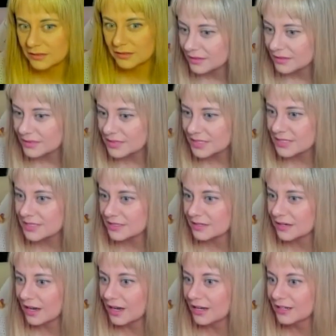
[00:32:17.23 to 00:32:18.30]
This is
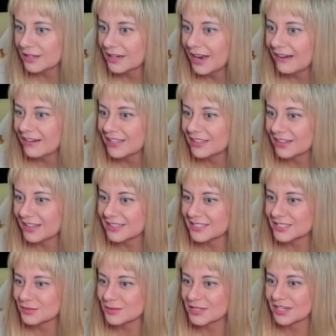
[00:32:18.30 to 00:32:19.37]
not how I thought
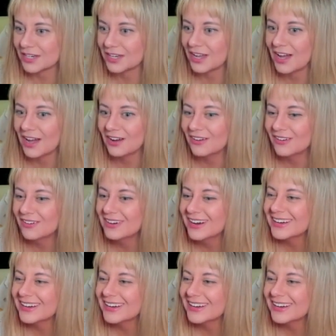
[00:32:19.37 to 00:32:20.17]
this was gonna go.